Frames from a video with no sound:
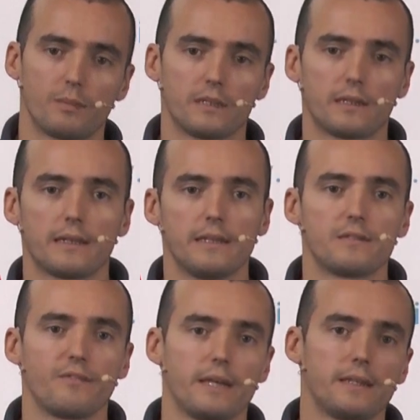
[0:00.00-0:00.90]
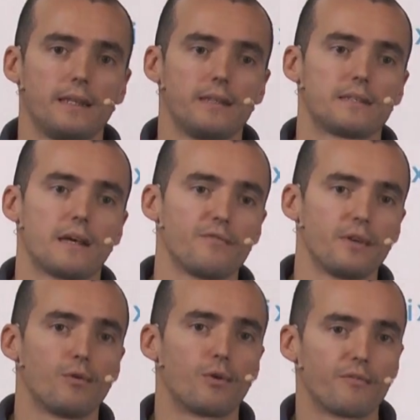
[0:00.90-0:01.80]
but at least they did
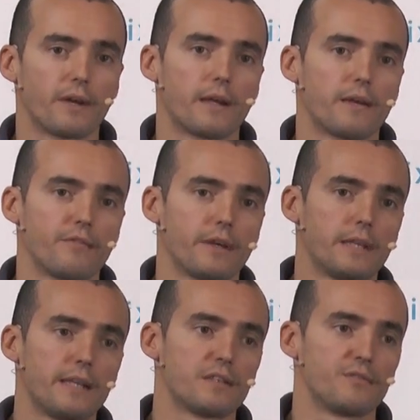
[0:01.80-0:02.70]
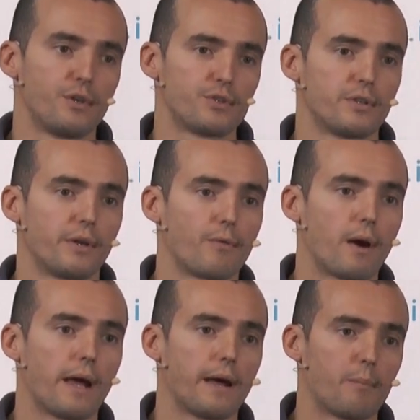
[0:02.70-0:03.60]
something, or the latest version
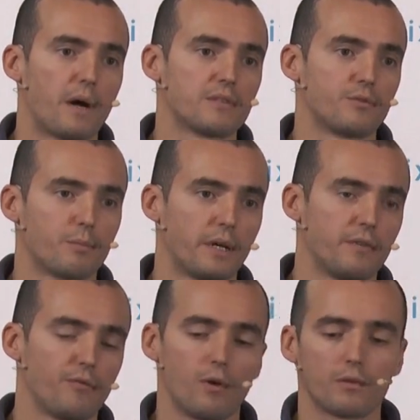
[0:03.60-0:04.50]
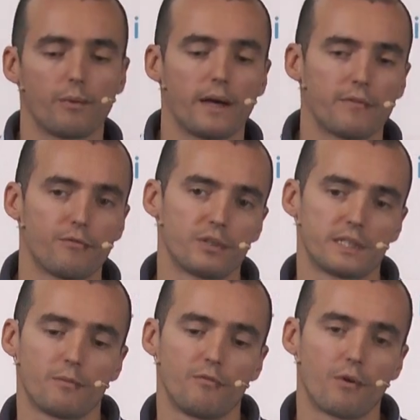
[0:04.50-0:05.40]
require a password by default, where, for
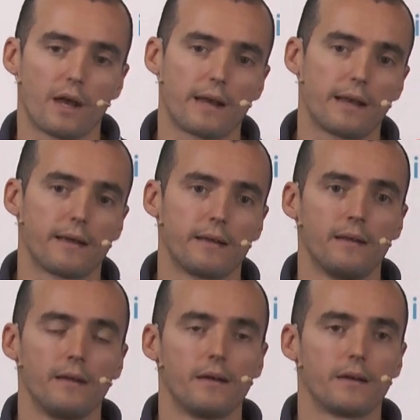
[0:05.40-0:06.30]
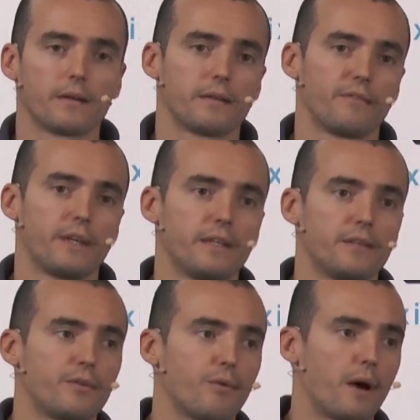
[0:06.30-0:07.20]
example, for Ganglia, they
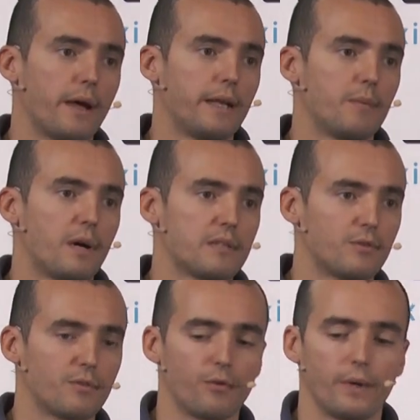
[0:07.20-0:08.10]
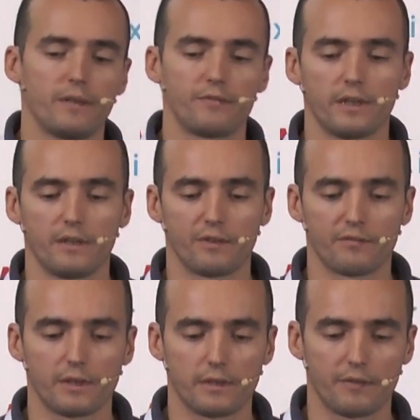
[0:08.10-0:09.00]
didn't require any password for anything,
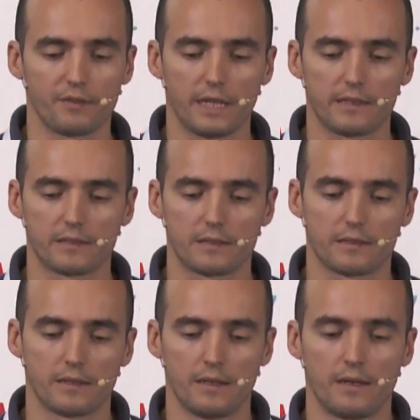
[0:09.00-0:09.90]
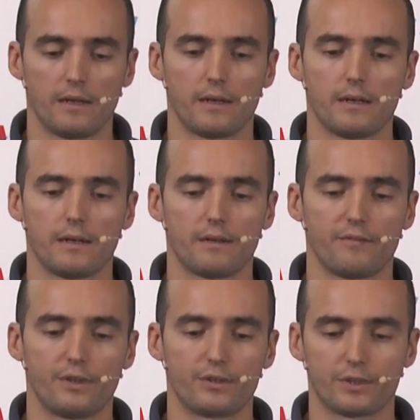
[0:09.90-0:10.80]
even in the latest
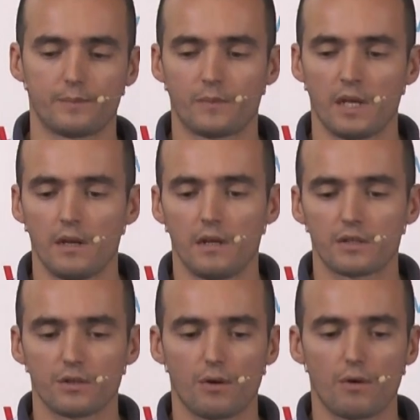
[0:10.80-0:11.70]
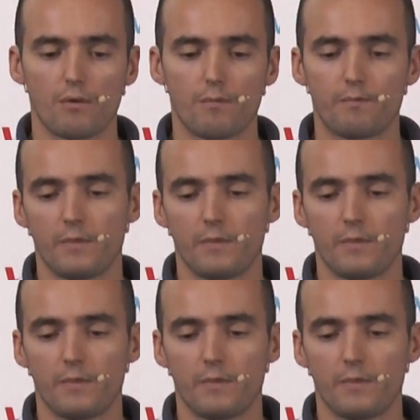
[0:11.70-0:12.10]
version. So